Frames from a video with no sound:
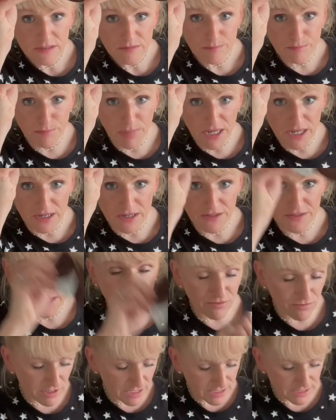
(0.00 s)
but
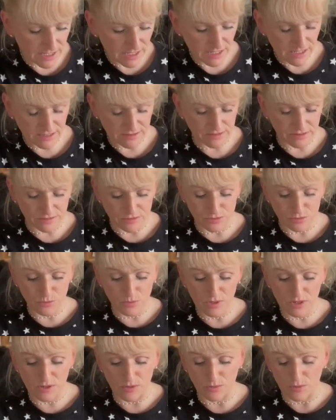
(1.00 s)
they're reading glasses as
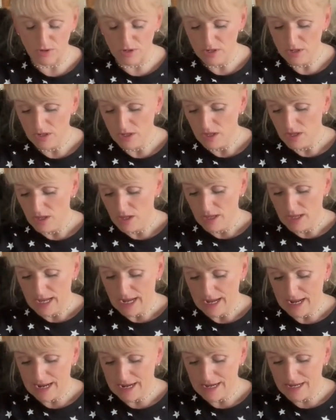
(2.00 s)
well.
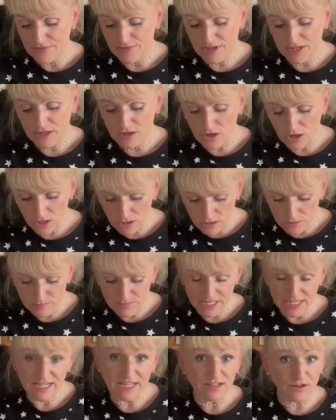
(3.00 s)
And they come
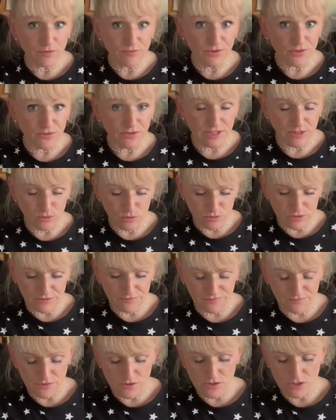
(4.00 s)
in obviously all
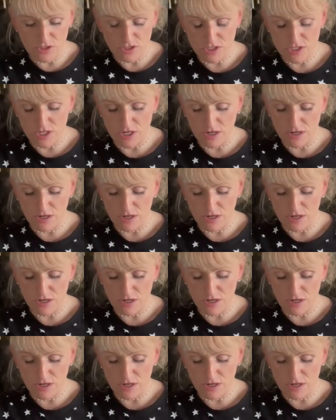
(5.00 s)
different